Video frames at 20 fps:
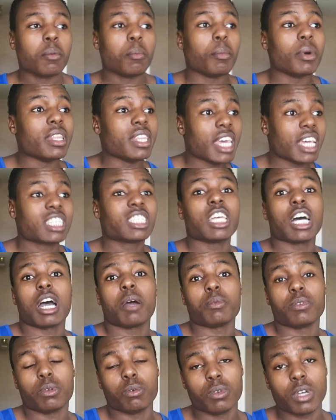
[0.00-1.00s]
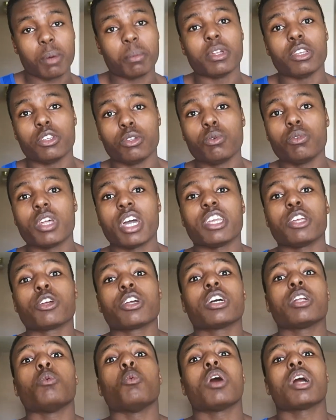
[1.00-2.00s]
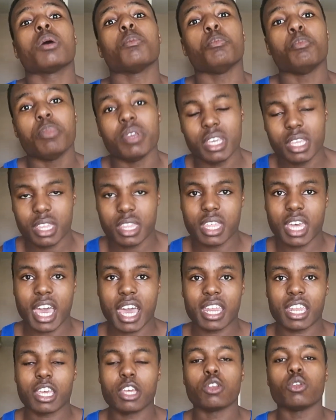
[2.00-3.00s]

But next time you come and do that, you're gonna wanna beat that